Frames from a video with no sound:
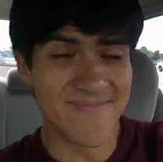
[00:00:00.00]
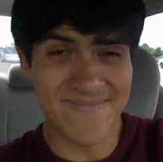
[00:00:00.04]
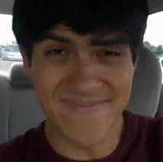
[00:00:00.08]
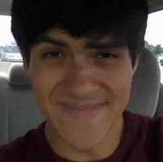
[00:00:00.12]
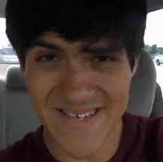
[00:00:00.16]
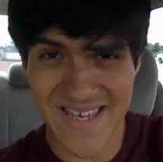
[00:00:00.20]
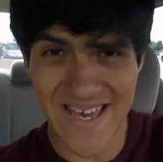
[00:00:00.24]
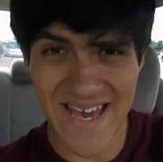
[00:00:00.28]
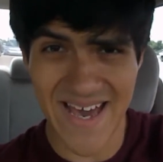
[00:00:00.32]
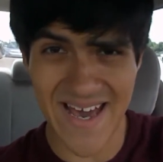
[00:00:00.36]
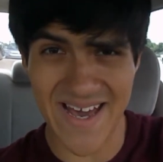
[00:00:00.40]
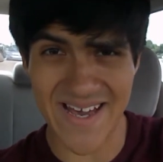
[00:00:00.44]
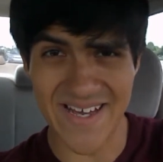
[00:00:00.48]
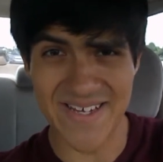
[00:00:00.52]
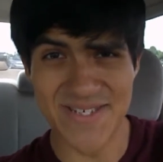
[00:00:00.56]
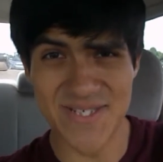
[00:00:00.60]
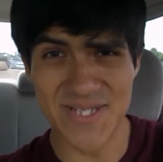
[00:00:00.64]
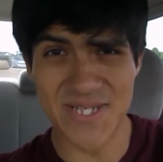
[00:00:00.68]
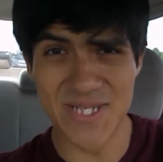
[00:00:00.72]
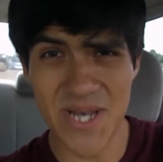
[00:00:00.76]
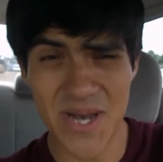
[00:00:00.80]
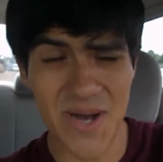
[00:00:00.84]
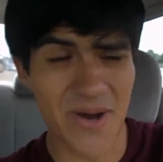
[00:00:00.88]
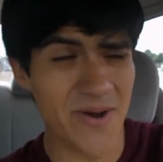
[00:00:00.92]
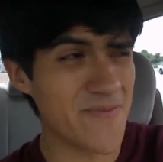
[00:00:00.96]
Okay,
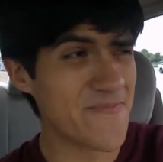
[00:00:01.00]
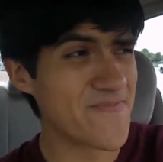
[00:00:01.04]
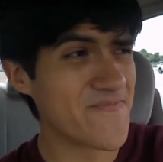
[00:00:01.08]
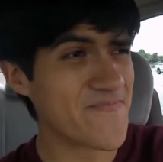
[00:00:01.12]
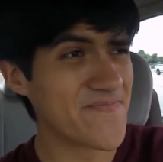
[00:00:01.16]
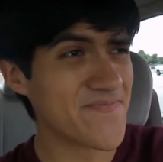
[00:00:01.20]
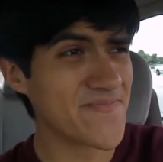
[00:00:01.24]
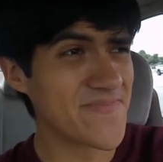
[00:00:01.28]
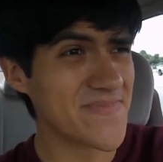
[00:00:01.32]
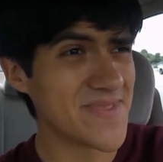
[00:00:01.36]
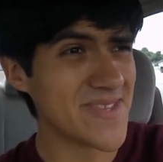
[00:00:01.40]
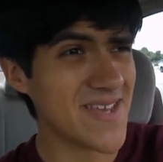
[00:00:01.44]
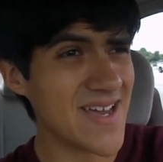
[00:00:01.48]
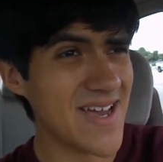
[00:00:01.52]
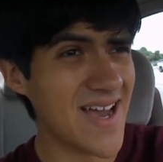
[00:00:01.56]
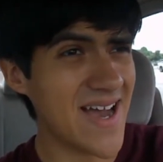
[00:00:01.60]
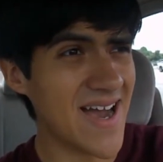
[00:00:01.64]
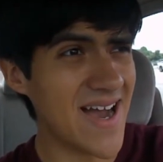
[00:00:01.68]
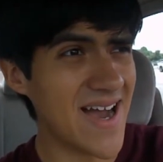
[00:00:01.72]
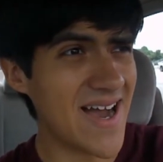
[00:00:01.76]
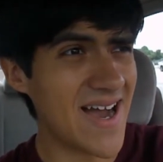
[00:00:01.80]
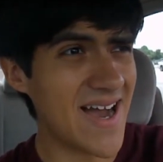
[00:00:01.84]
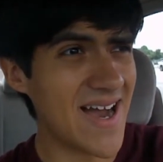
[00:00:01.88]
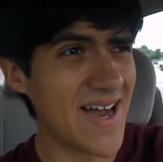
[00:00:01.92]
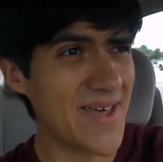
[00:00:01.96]
so
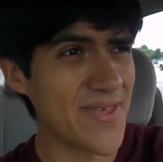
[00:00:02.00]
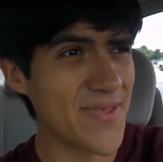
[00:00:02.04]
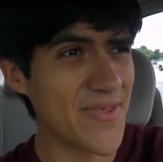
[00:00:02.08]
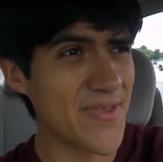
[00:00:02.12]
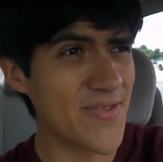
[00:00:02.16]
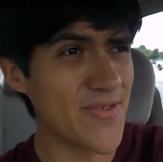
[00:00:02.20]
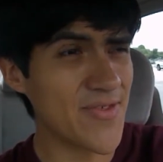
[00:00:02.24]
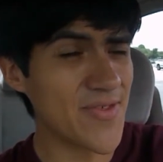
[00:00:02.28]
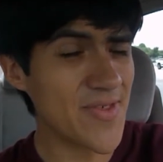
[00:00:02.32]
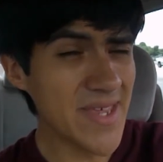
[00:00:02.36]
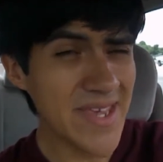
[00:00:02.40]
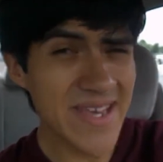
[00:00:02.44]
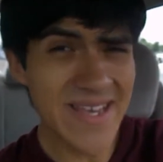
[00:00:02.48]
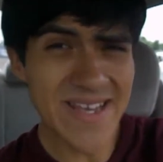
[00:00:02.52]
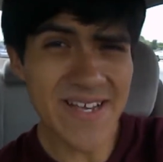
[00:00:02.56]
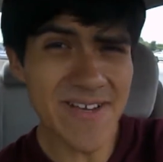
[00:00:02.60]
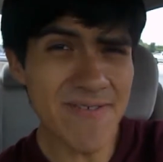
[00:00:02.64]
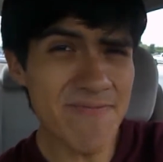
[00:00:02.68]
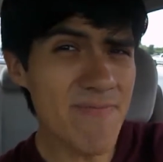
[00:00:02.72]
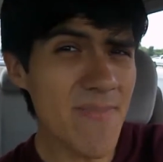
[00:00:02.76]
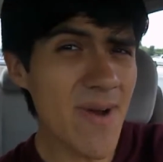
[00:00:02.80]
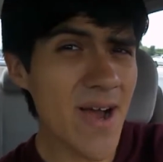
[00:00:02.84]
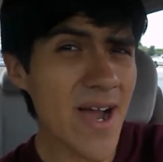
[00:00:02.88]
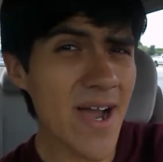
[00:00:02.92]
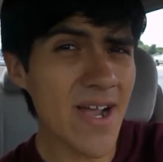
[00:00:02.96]
I
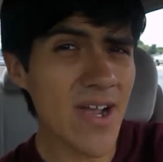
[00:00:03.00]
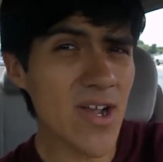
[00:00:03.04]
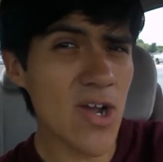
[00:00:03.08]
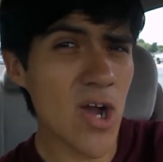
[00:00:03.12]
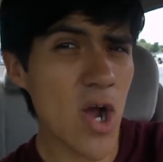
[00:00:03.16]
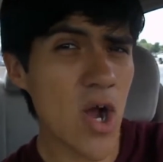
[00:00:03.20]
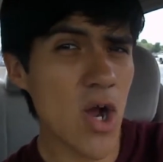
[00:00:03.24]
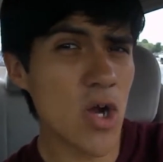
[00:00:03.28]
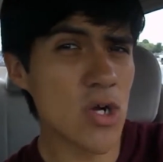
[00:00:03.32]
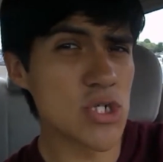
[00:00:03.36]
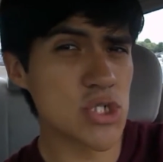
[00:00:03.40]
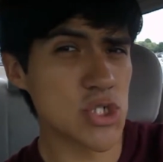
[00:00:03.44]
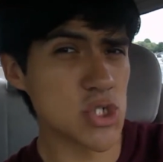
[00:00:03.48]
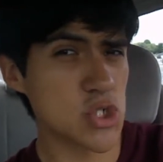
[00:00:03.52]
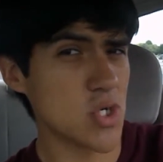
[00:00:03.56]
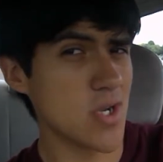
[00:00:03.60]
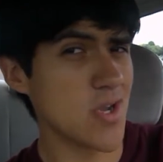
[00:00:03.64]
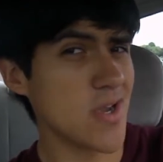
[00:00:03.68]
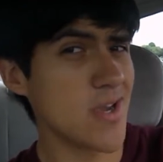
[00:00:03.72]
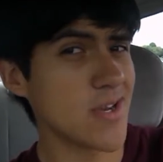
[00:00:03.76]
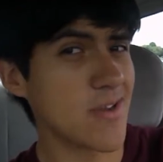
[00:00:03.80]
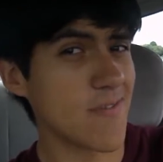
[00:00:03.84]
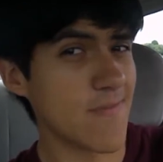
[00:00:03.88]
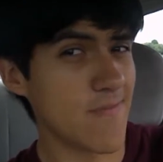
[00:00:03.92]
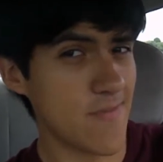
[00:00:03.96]
think my car is
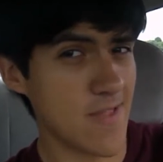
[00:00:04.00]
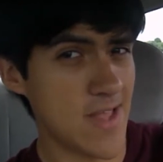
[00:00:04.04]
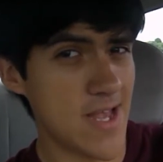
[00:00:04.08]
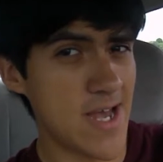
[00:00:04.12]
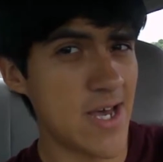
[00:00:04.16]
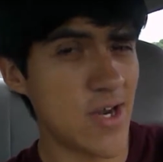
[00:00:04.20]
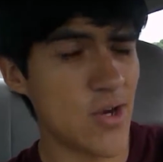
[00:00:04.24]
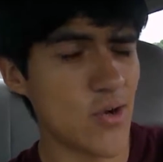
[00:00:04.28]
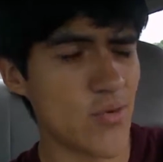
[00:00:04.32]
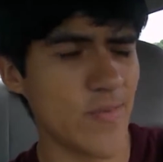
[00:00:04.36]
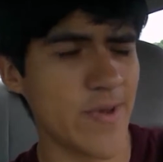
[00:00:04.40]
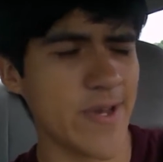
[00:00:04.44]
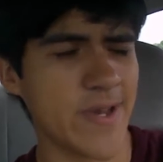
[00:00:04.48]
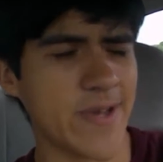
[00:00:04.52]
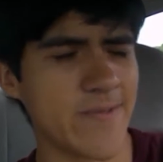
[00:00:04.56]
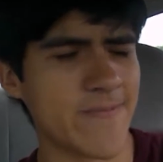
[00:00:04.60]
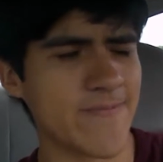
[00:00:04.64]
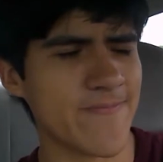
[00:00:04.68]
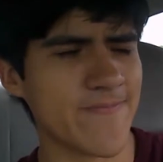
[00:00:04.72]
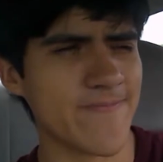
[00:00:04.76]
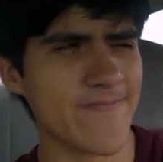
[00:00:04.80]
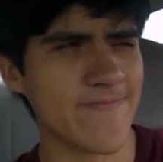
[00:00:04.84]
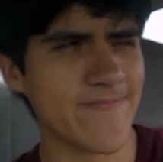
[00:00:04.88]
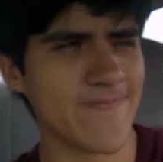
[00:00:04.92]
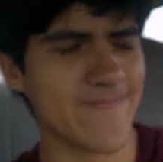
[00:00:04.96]
trying to flatter me.
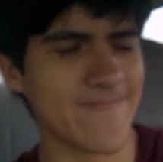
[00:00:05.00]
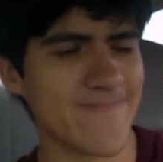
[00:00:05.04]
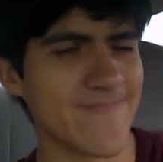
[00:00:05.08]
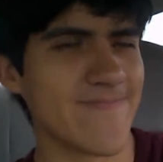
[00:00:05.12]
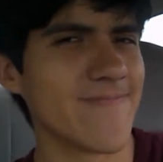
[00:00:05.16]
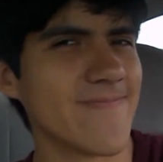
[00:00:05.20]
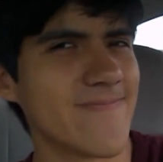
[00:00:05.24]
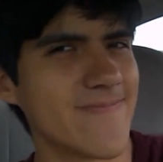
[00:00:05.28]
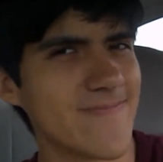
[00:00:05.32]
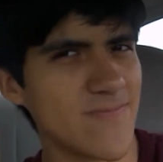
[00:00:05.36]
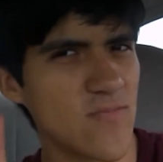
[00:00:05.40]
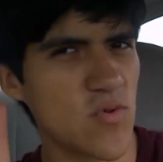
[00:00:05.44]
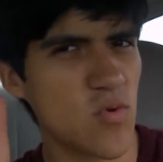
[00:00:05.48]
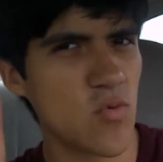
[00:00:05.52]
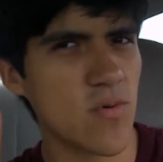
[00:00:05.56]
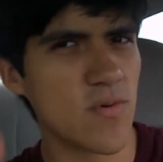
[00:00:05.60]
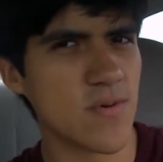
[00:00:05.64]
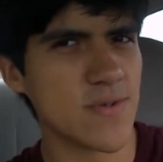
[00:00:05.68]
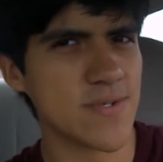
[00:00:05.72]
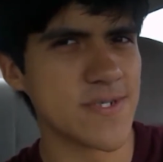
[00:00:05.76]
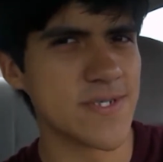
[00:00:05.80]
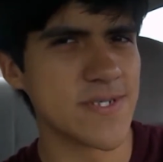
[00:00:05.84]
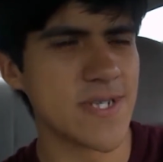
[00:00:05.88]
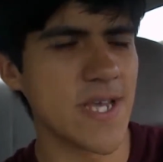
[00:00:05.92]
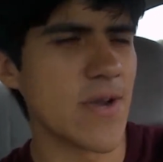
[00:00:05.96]

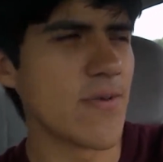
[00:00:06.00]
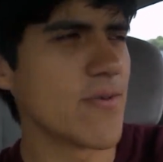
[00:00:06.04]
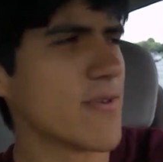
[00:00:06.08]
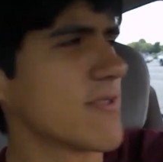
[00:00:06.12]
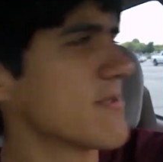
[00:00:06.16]
Stay